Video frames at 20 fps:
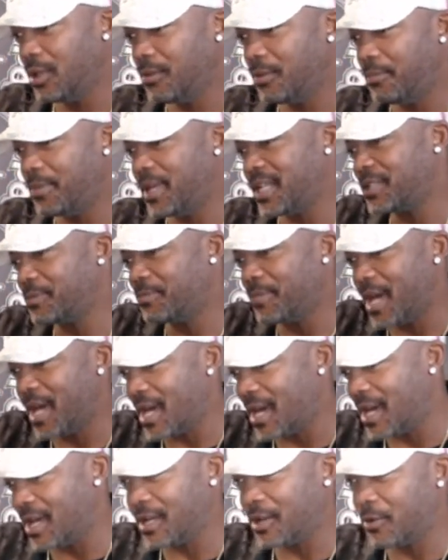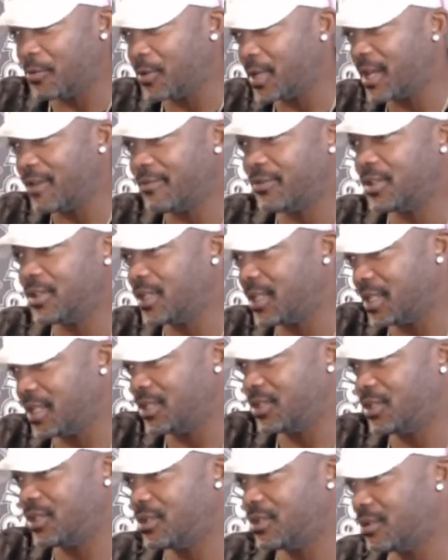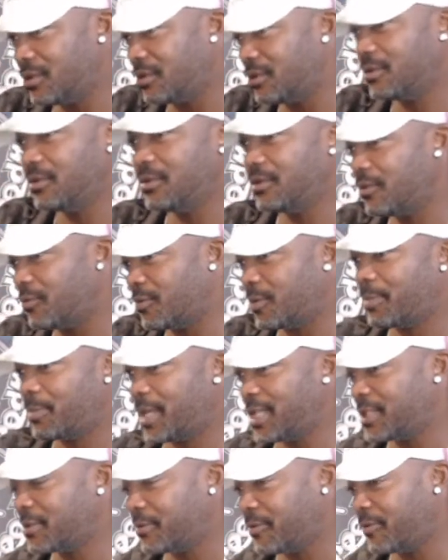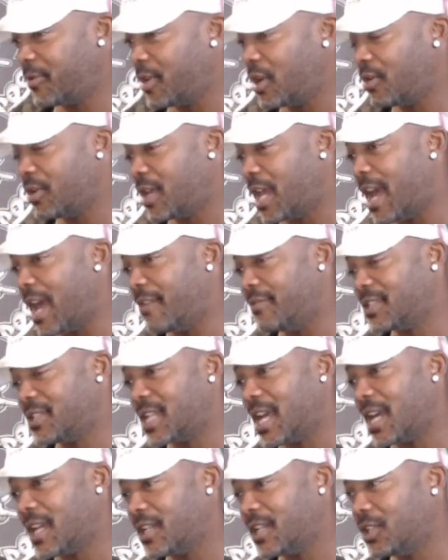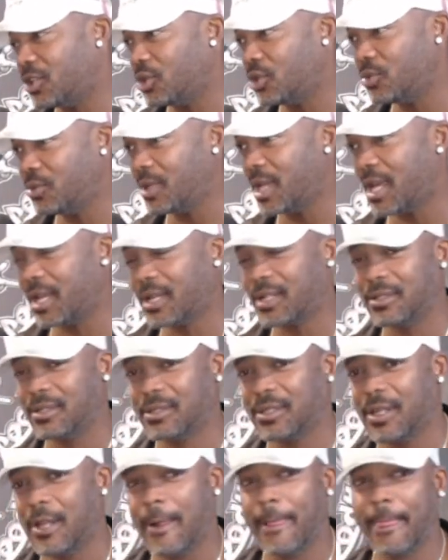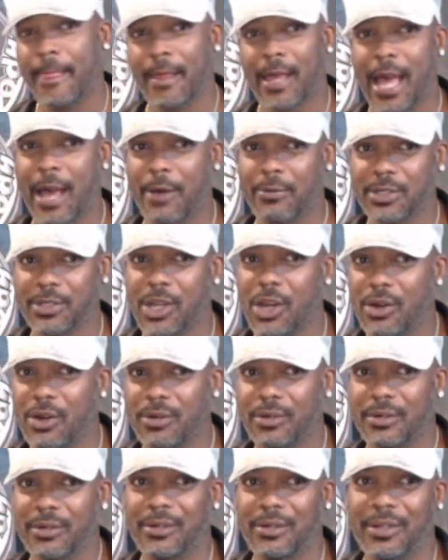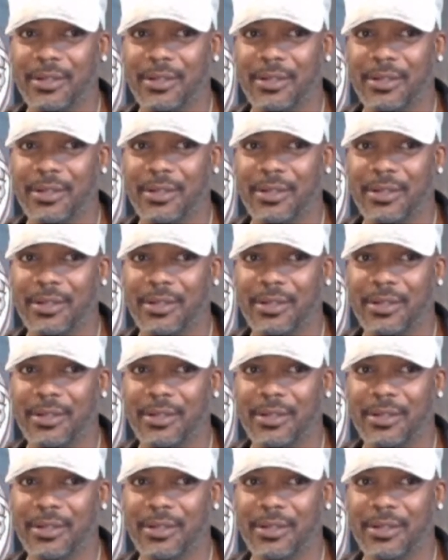Best Buy or whatever to get your replacement phone. Obviously, I couldn't do that because I was hurt. You